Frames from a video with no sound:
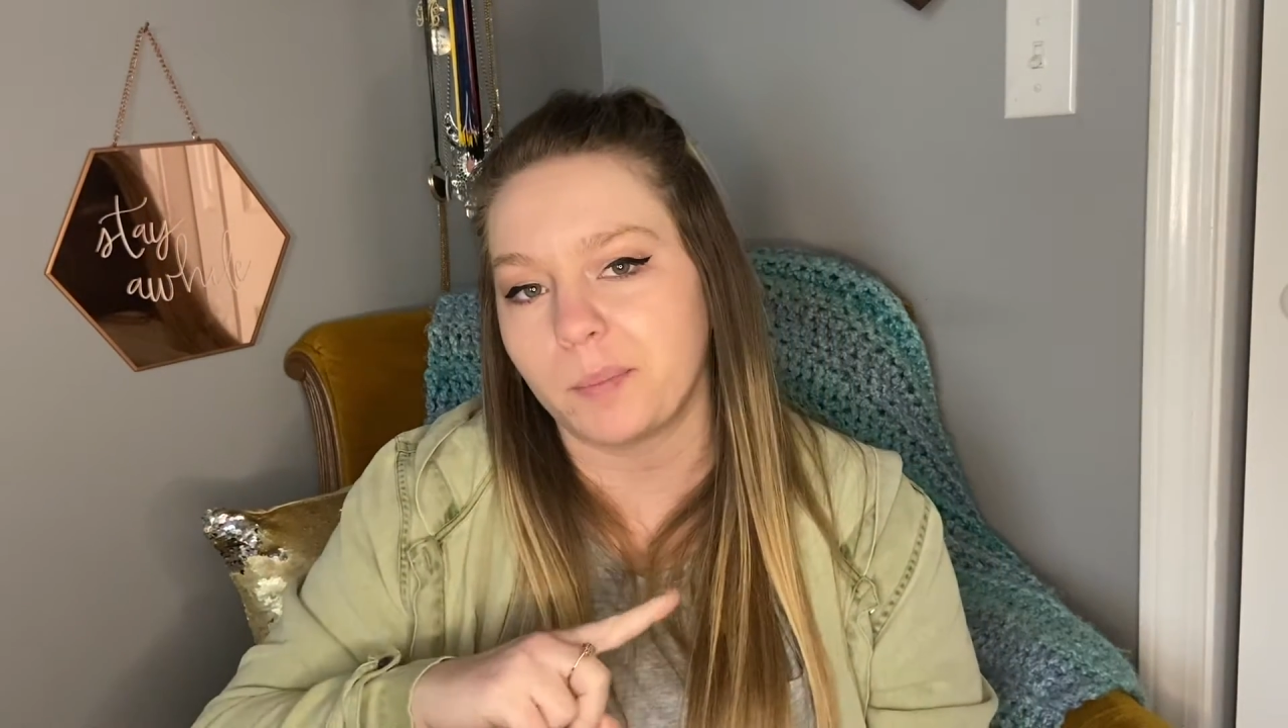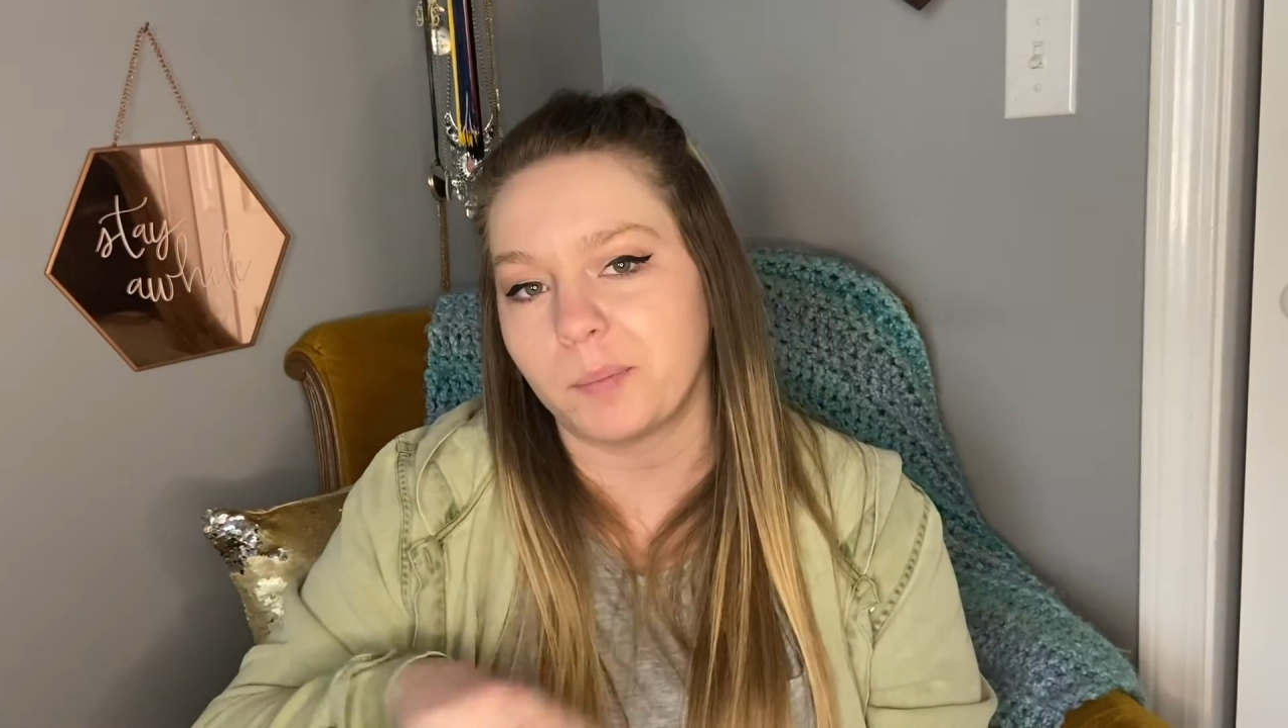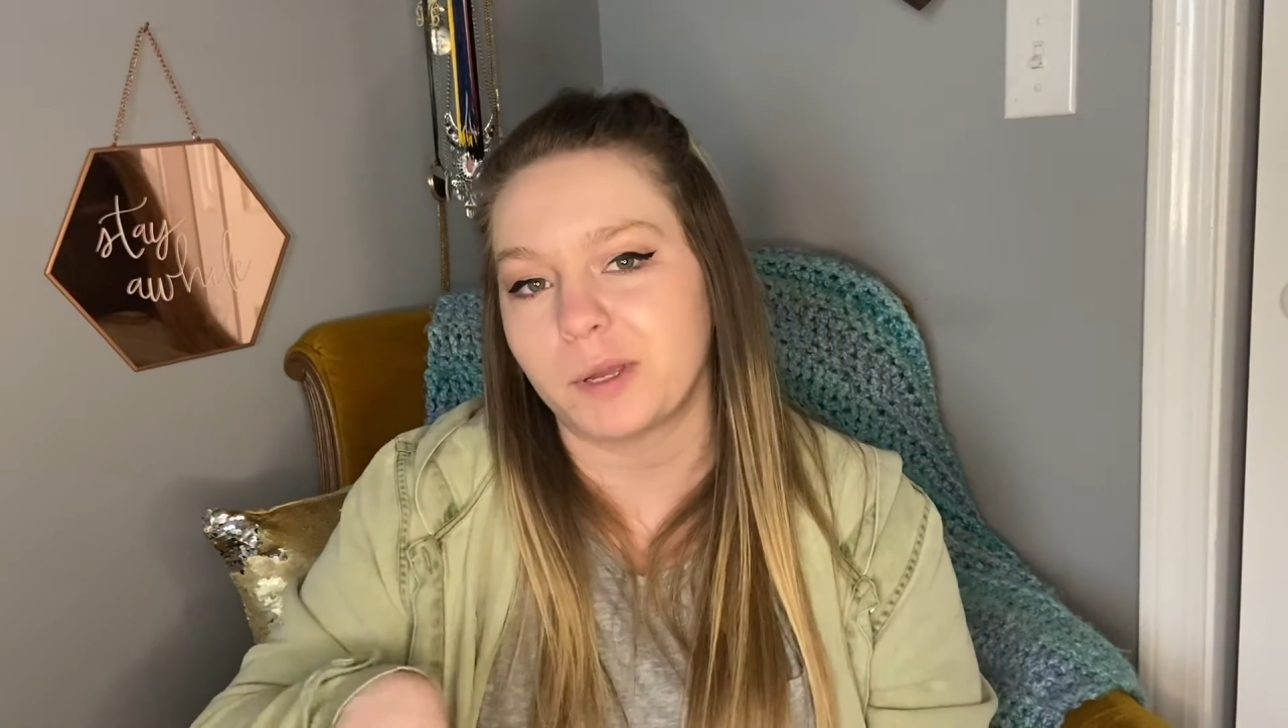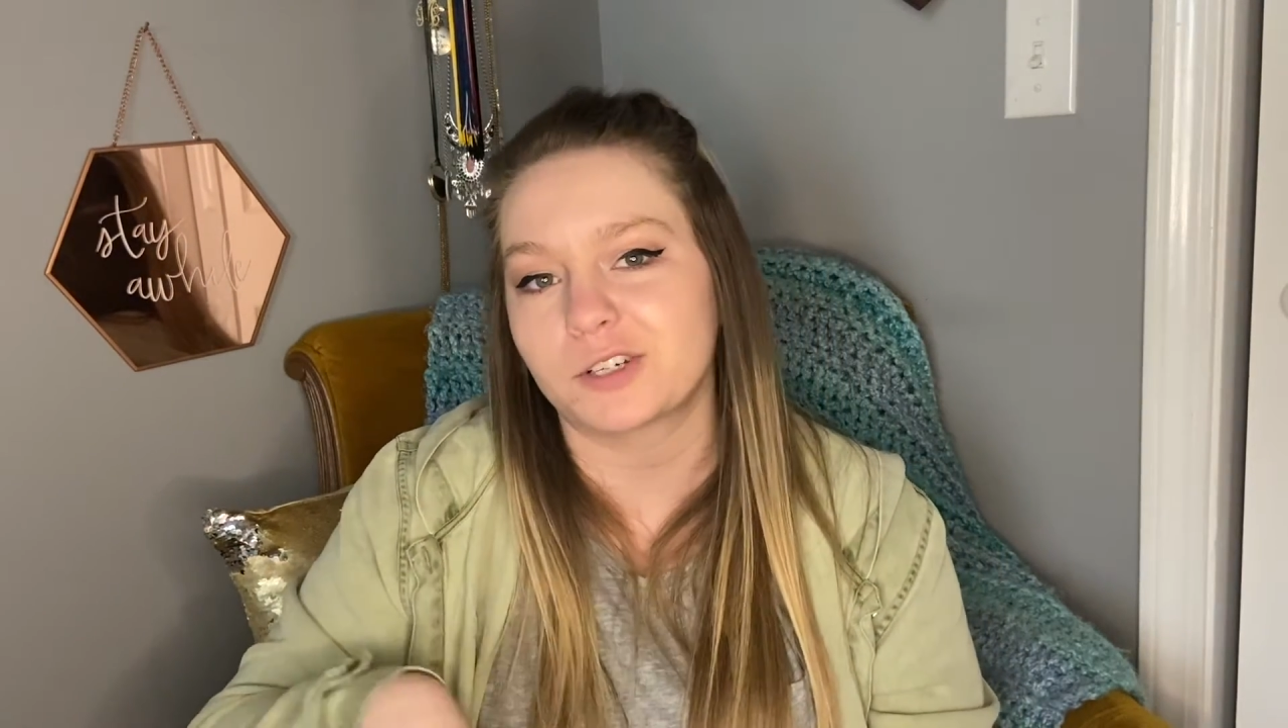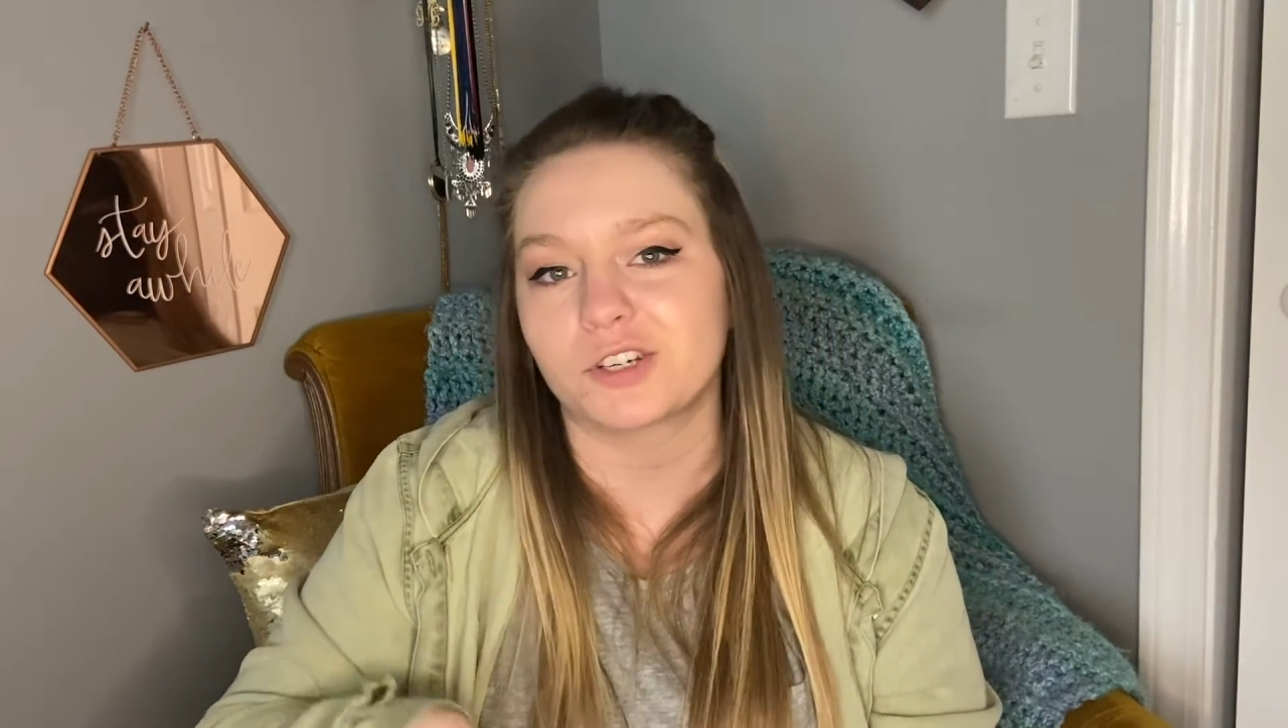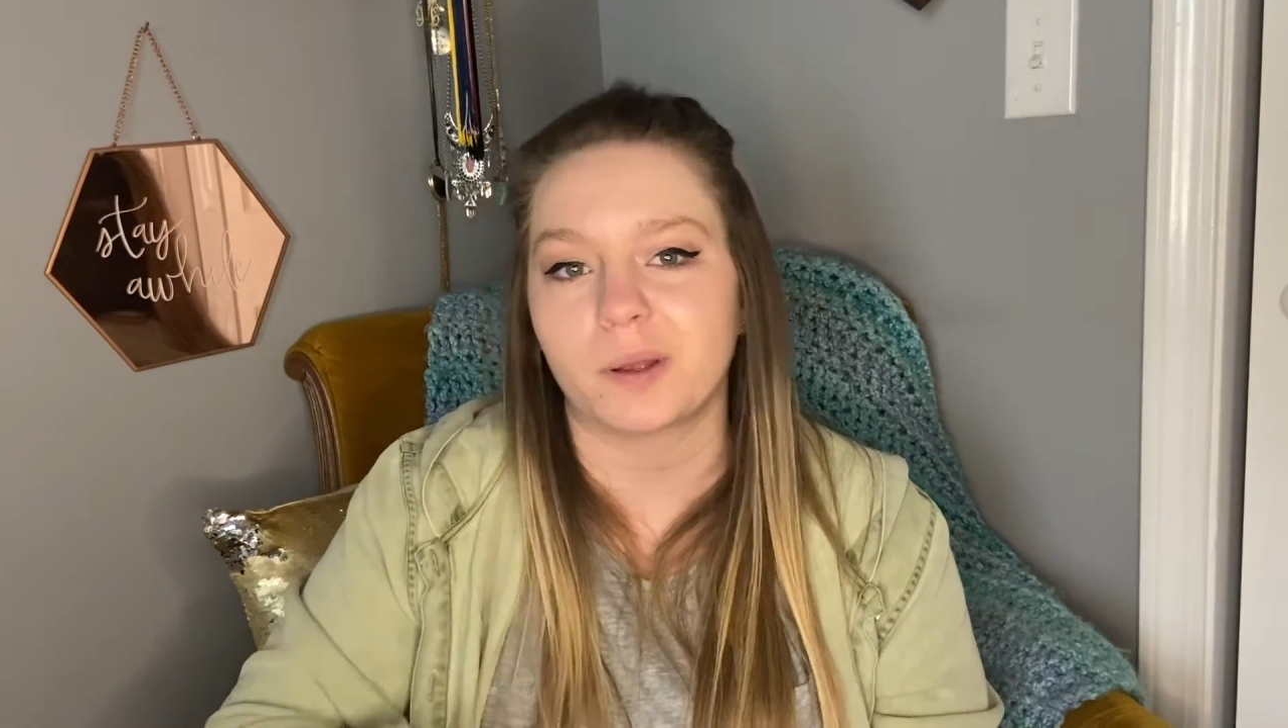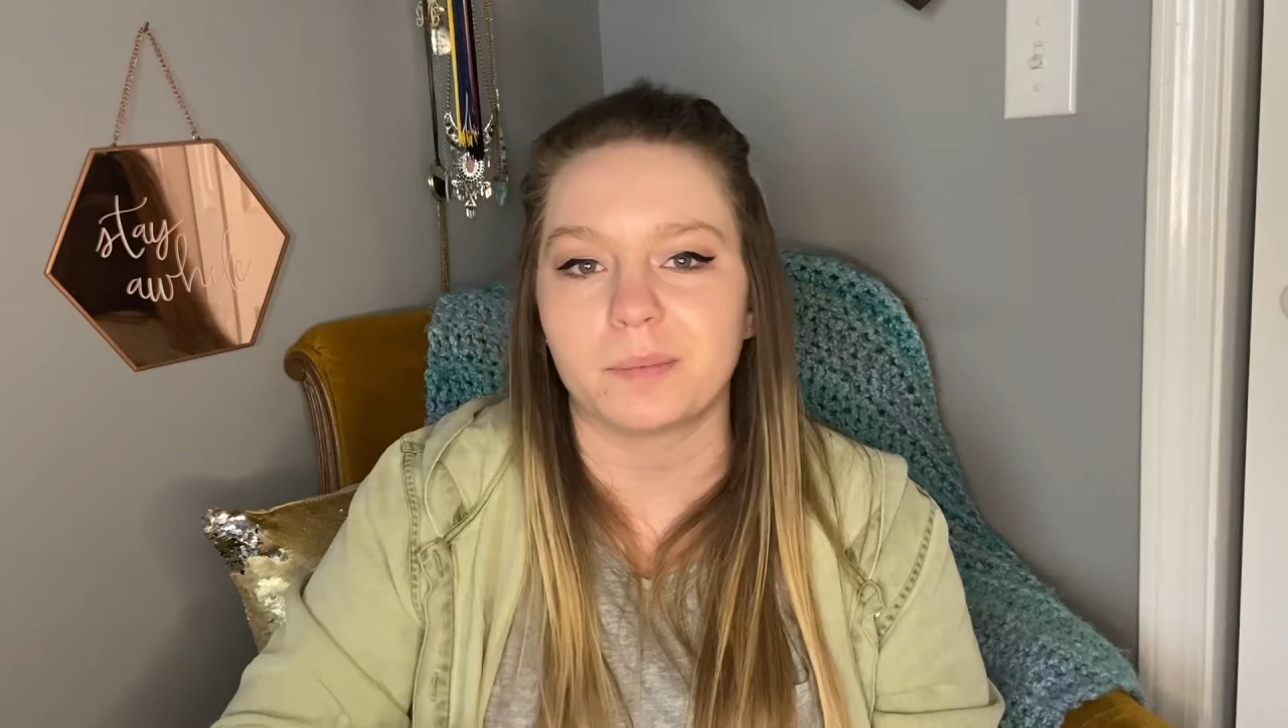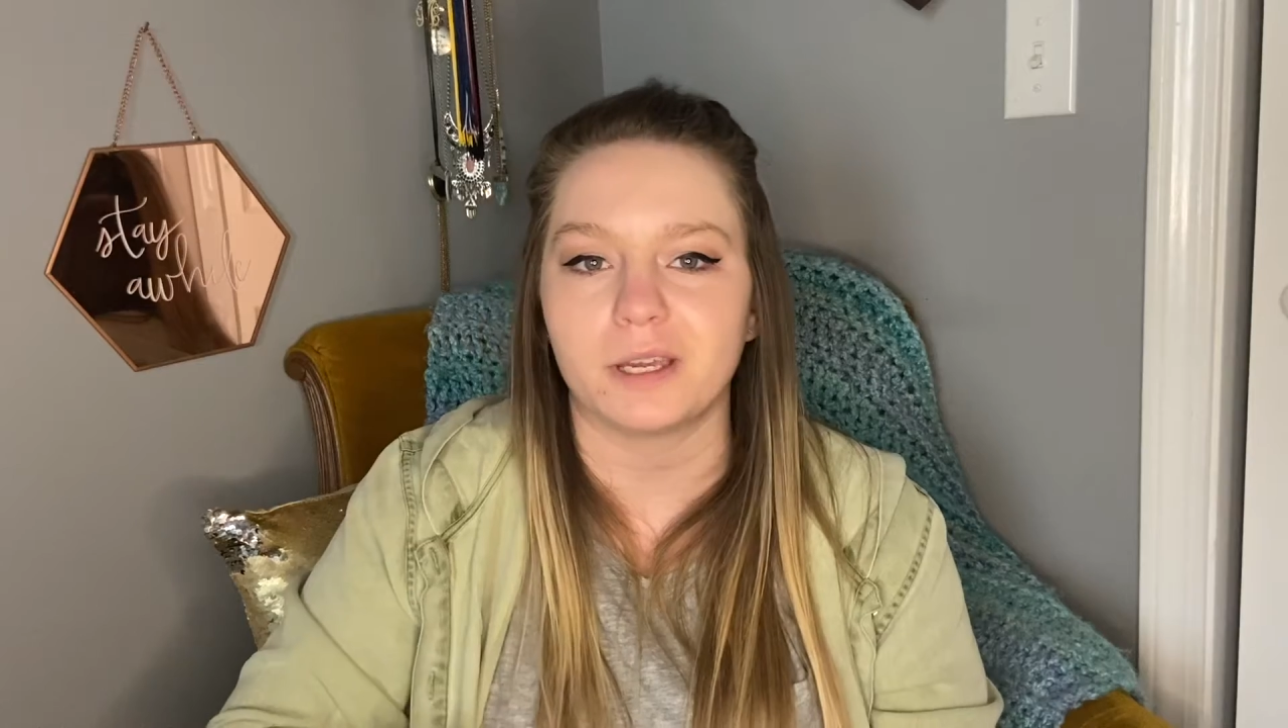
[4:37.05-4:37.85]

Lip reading: a picture up